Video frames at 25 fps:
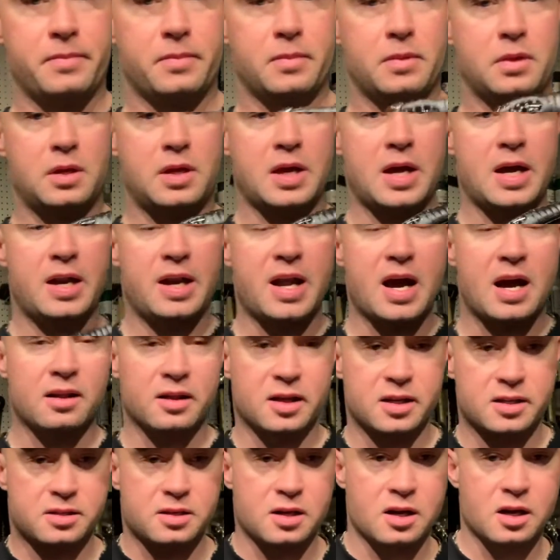Okay, now
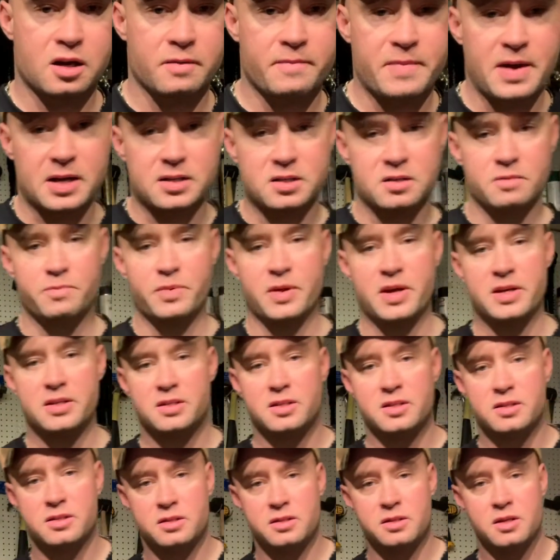let's talk about some
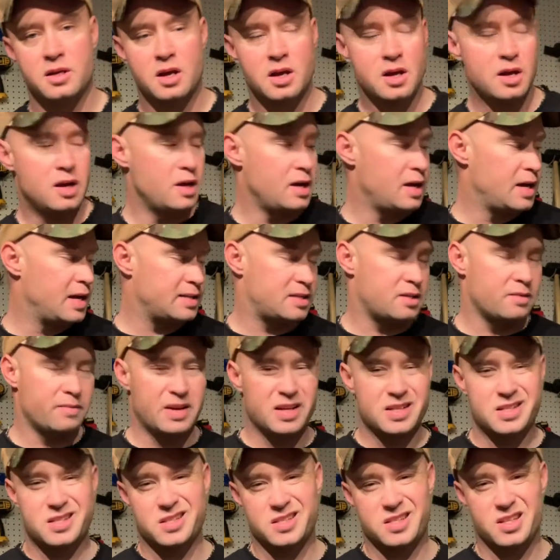places and some
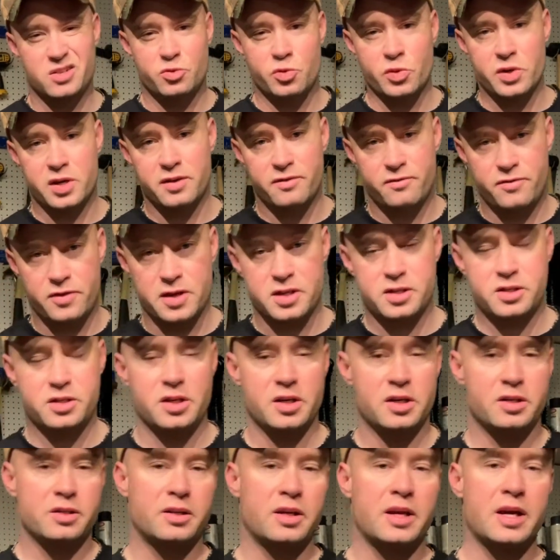instances we can fish
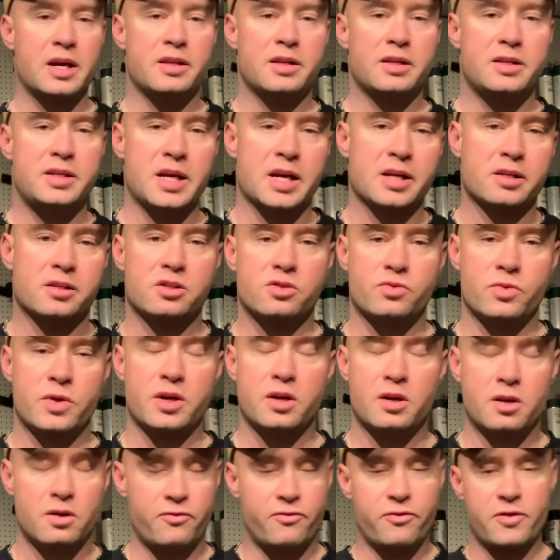this. Okay, the Texas
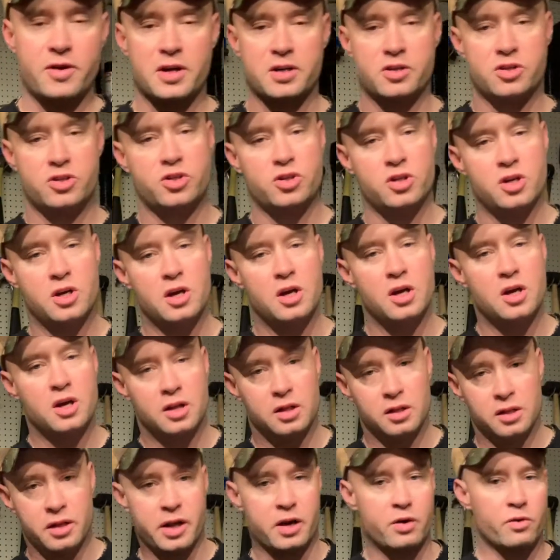rig you can fish
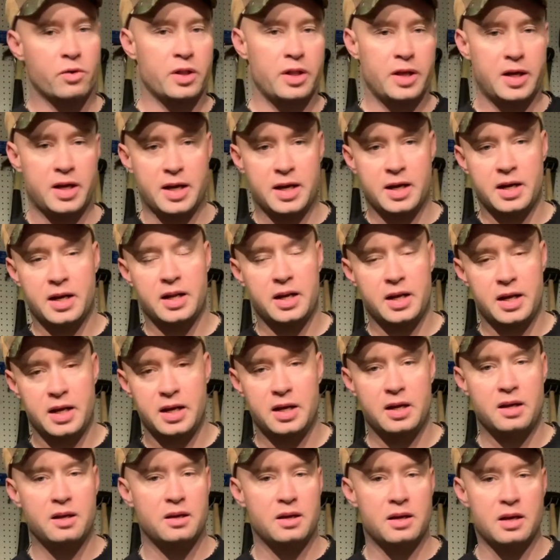literally in
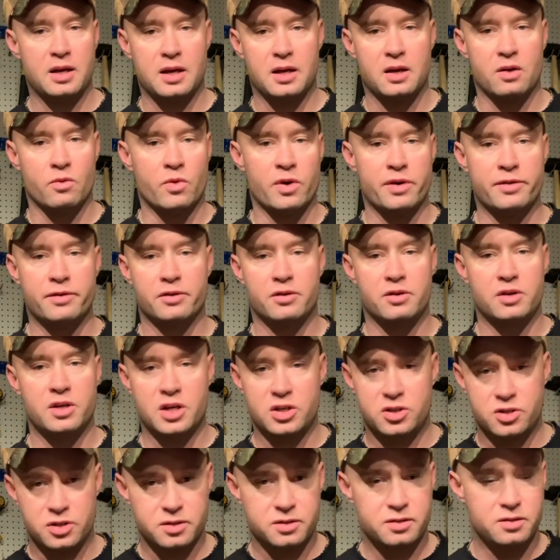any weather
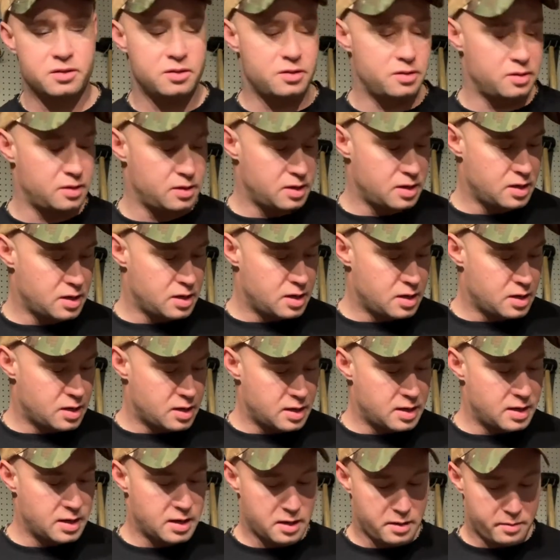conditions,
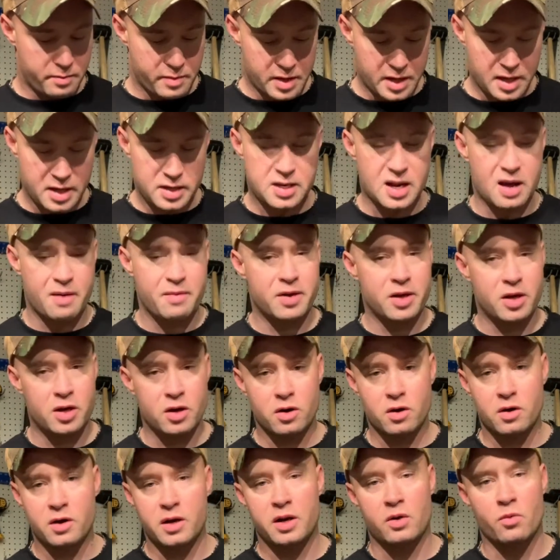any time of
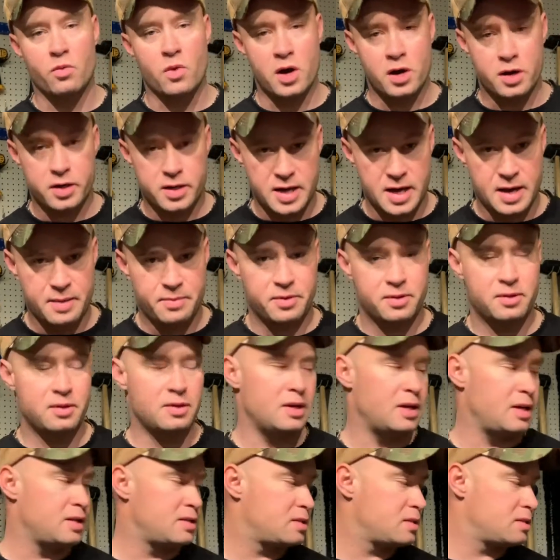year, any water depth.
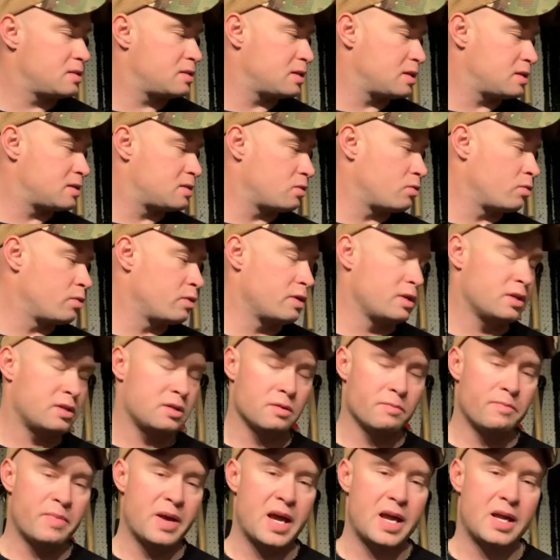It's
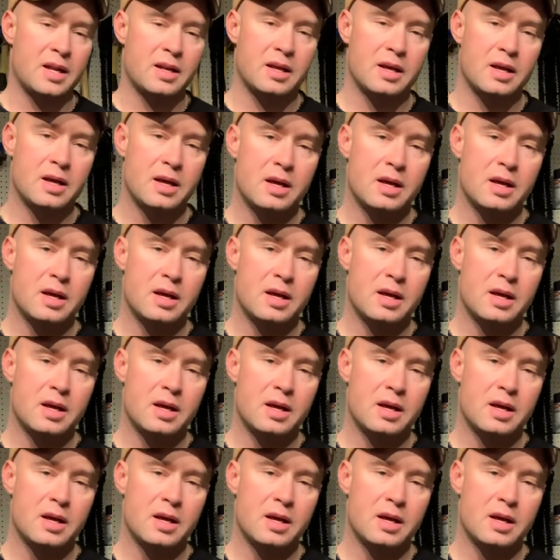a bait